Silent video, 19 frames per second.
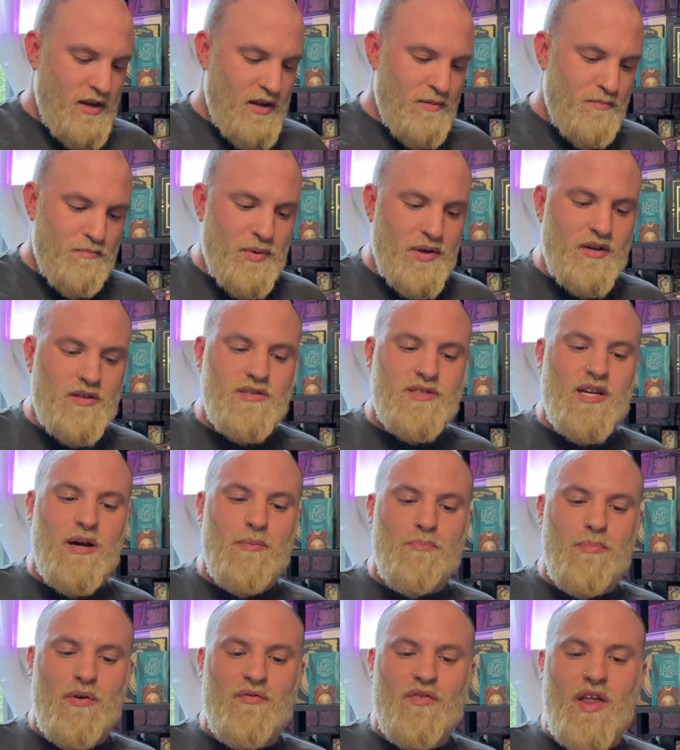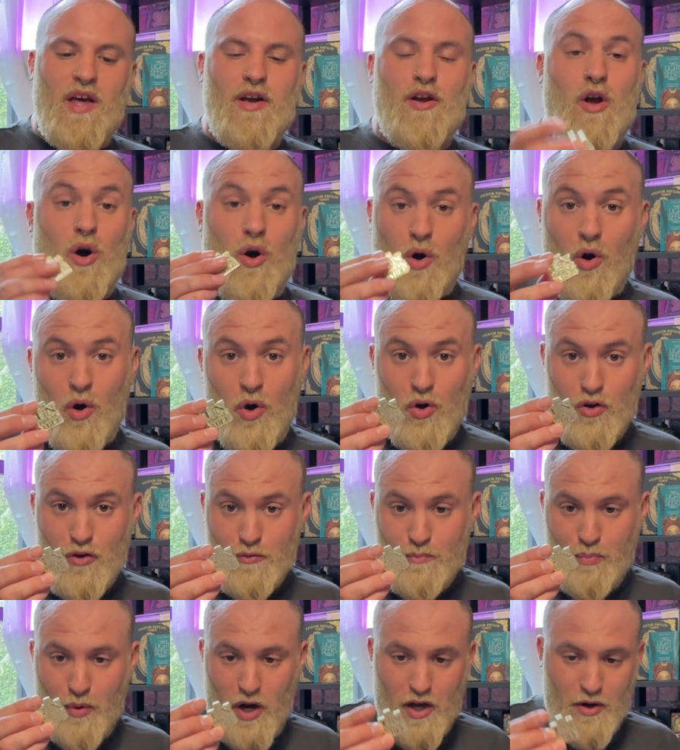built up of like
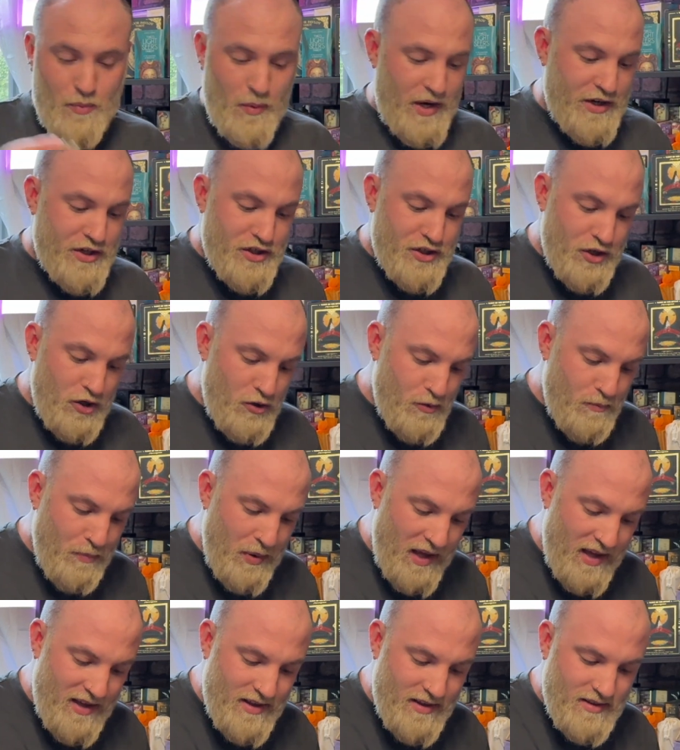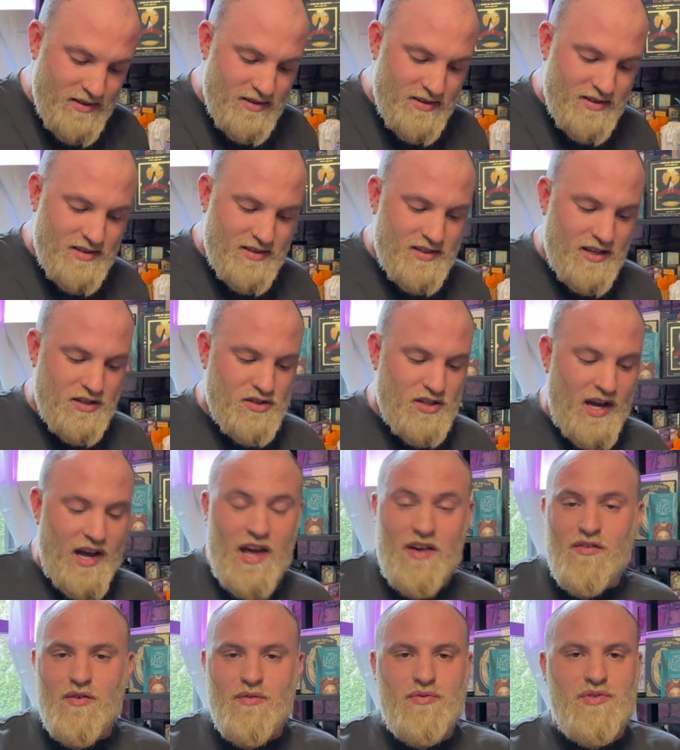old Broadway show pins, since I
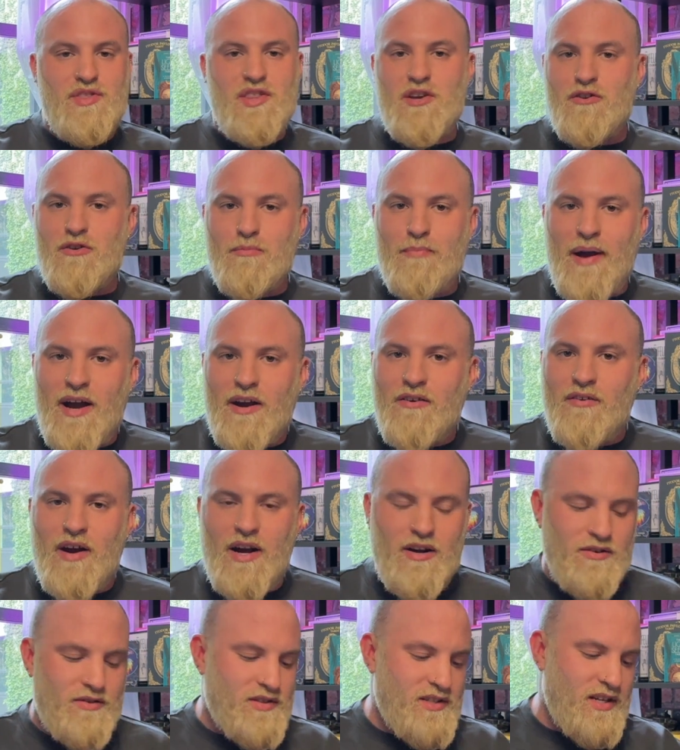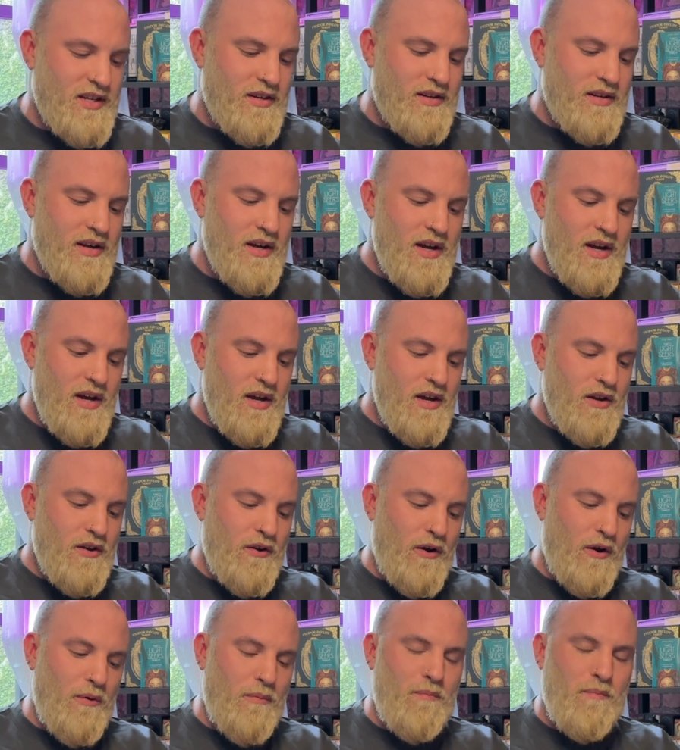have a theater background, and you
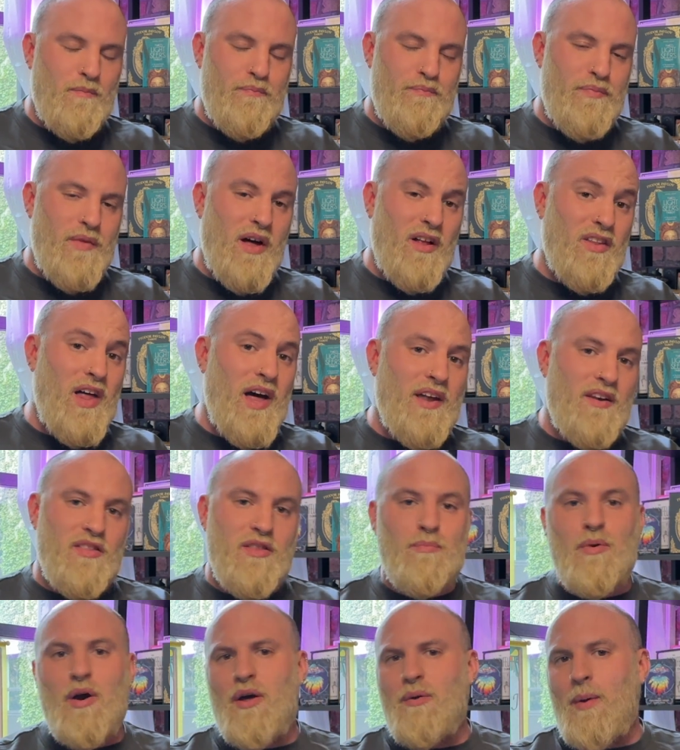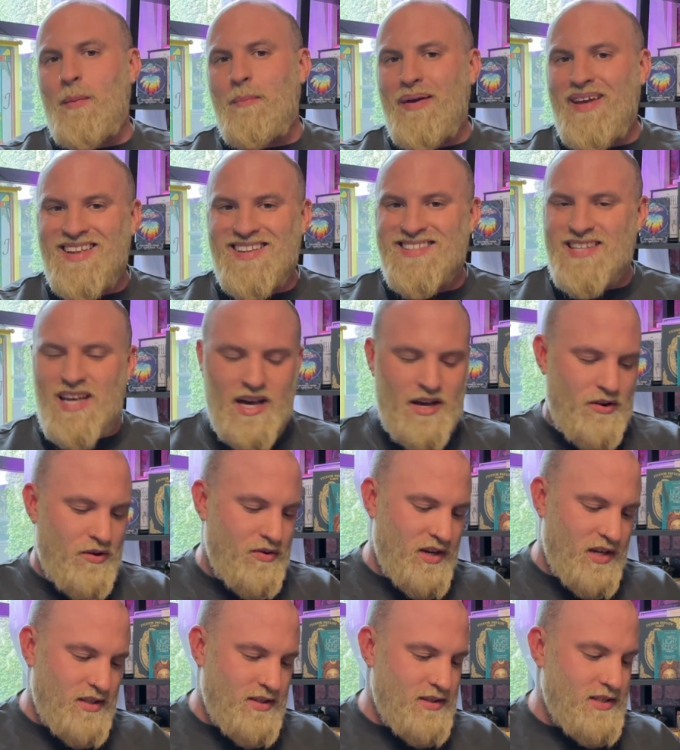know, a lot of the Broadway pins I don't
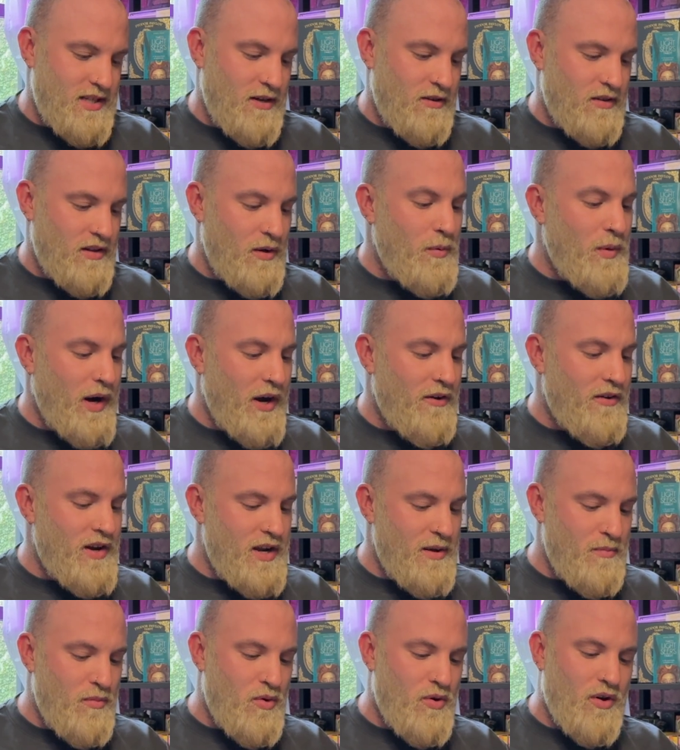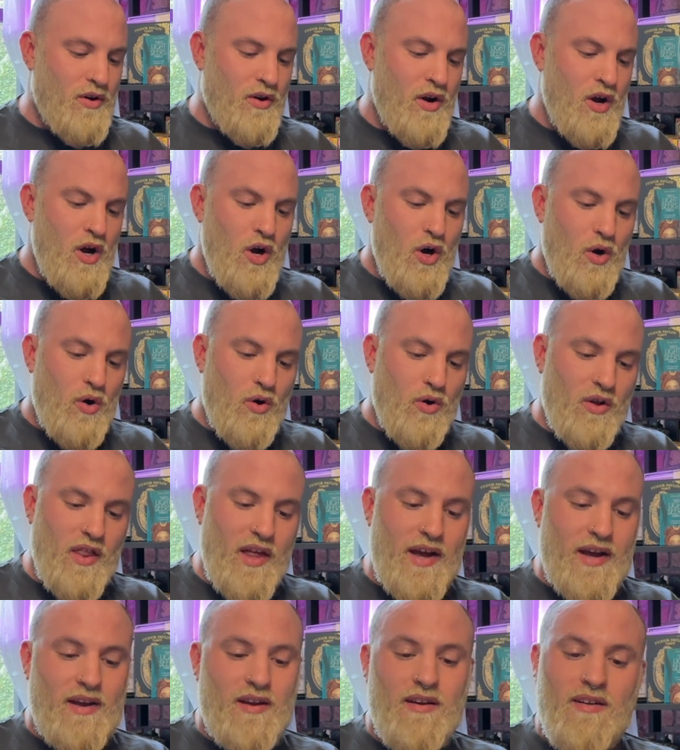necessarily wear anymore, or
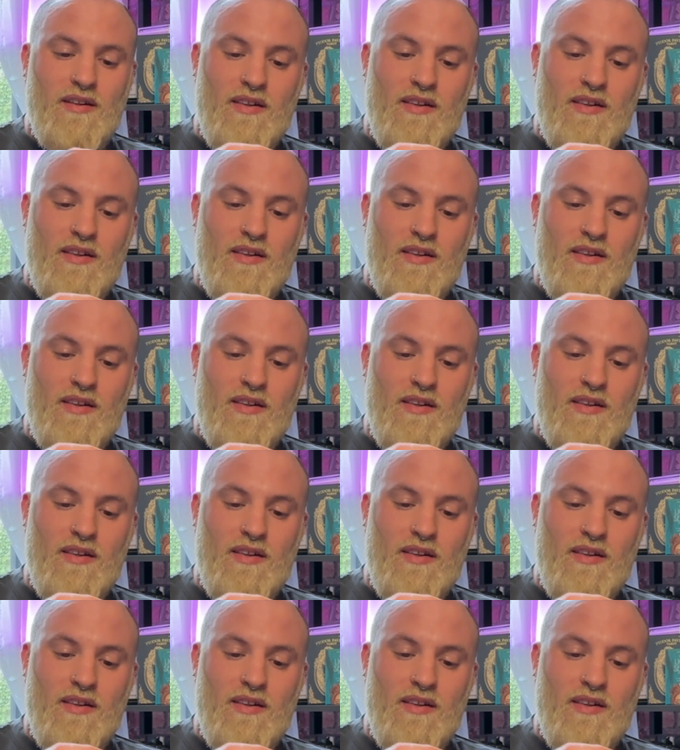like